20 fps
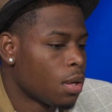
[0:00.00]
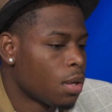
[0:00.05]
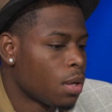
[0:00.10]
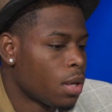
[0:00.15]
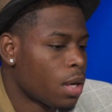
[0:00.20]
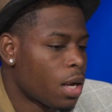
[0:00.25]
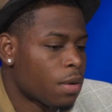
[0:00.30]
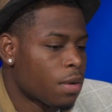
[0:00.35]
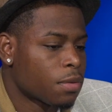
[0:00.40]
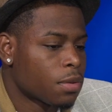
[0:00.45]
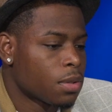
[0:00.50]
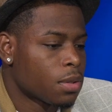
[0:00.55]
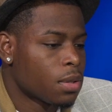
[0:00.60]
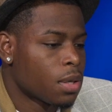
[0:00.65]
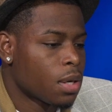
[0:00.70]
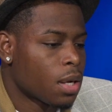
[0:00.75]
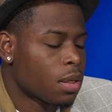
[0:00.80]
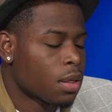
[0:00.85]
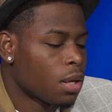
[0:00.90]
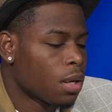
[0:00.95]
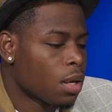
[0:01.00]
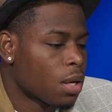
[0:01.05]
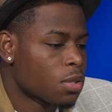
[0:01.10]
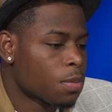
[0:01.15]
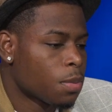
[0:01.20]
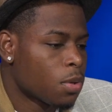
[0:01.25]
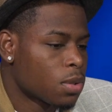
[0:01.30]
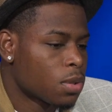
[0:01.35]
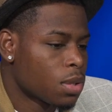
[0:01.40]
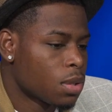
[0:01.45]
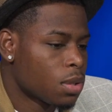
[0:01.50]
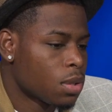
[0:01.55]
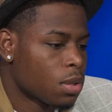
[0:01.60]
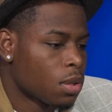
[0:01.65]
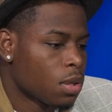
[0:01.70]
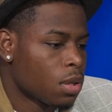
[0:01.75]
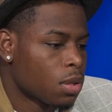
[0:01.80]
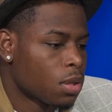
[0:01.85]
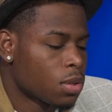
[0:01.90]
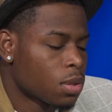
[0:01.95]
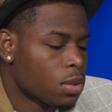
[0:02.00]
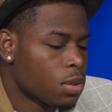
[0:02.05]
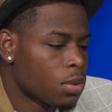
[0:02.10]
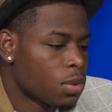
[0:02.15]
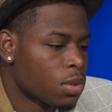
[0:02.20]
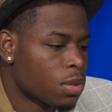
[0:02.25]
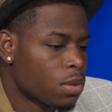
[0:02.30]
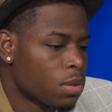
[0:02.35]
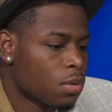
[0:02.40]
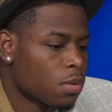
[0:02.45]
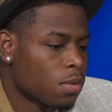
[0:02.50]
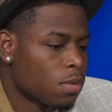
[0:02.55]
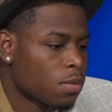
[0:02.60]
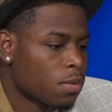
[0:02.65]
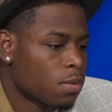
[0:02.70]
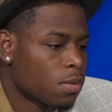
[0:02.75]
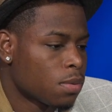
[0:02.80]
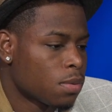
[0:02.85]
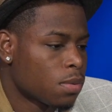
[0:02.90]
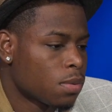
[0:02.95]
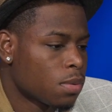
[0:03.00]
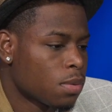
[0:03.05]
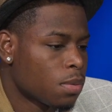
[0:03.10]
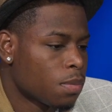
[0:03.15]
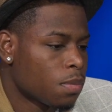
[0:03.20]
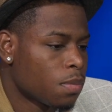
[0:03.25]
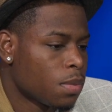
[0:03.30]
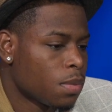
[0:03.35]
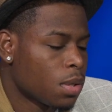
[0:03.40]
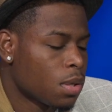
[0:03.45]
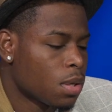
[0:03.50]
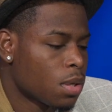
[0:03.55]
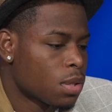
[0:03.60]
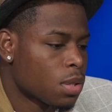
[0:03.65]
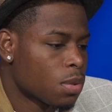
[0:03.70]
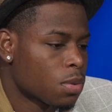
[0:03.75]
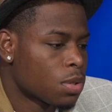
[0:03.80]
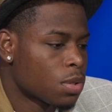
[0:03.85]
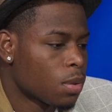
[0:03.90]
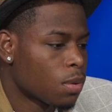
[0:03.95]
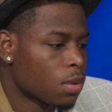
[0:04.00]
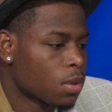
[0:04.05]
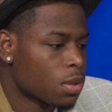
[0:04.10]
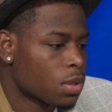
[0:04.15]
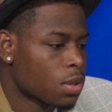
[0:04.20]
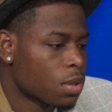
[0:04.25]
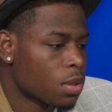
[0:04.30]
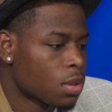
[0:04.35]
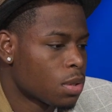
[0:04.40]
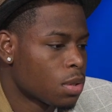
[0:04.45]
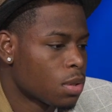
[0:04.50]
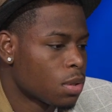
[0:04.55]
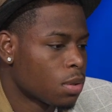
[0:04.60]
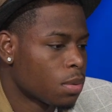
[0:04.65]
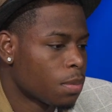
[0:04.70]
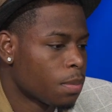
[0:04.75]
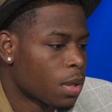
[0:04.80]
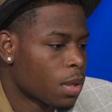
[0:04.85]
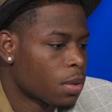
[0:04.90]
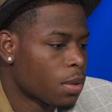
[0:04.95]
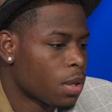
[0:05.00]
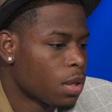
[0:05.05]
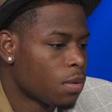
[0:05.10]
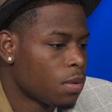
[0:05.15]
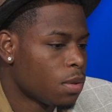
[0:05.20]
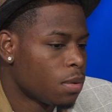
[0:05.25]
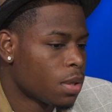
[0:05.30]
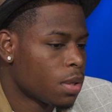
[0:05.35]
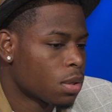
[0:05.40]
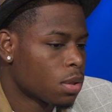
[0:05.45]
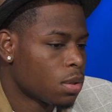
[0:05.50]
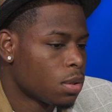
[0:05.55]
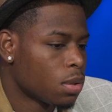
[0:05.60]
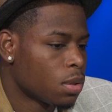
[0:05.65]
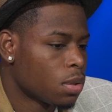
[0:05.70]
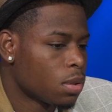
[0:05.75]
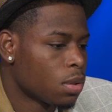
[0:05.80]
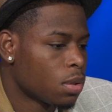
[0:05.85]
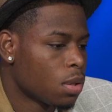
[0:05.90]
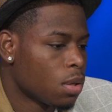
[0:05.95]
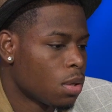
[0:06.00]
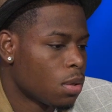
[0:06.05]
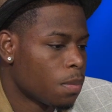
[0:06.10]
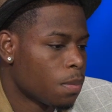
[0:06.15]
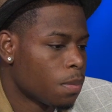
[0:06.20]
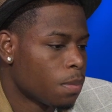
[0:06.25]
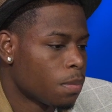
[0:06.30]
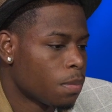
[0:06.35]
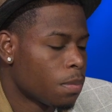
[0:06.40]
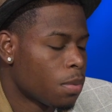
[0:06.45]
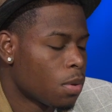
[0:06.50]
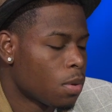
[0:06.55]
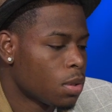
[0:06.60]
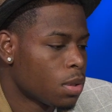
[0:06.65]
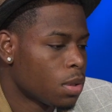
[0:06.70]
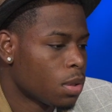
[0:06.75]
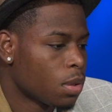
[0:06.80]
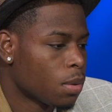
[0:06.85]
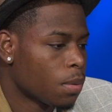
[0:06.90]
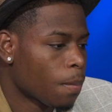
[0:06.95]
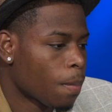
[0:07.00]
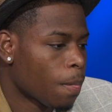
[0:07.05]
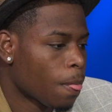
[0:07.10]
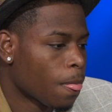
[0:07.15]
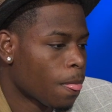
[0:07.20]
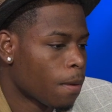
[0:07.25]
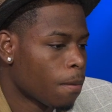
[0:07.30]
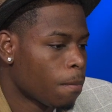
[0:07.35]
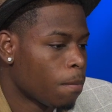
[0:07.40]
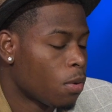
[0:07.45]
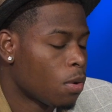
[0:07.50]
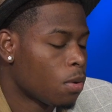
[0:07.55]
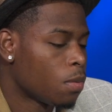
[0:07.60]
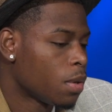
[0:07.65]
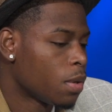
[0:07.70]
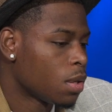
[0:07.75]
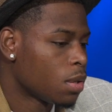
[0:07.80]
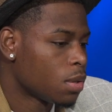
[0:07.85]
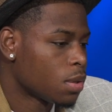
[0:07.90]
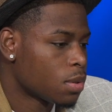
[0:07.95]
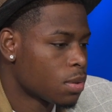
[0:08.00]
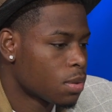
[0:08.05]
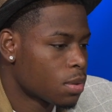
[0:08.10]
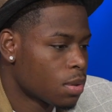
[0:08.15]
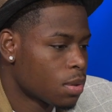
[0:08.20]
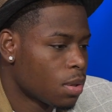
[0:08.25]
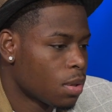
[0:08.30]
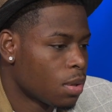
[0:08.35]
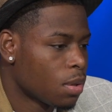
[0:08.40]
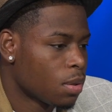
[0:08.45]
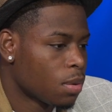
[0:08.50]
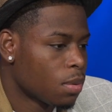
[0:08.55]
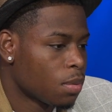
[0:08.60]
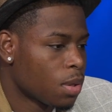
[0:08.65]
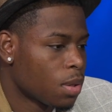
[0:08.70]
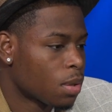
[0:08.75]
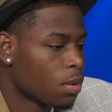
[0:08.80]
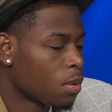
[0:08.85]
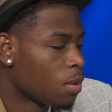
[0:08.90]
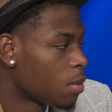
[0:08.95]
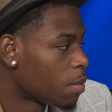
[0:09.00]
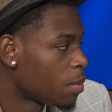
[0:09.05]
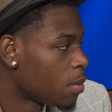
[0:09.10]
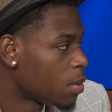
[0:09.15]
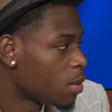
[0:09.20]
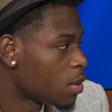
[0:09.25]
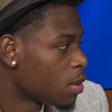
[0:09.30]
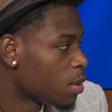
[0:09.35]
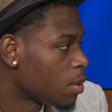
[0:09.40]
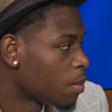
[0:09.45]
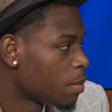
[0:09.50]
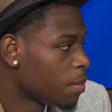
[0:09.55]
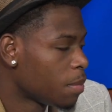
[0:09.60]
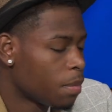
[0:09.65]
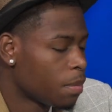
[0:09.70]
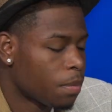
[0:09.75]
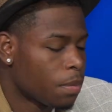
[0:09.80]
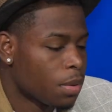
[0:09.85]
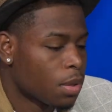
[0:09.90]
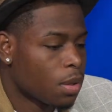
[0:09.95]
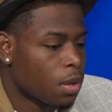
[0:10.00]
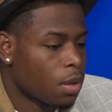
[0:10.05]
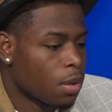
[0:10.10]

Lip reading: after, I think I spoke to Exclusive because I was talking to my creative director, Paul Waynes. Well, I call him Paulie. But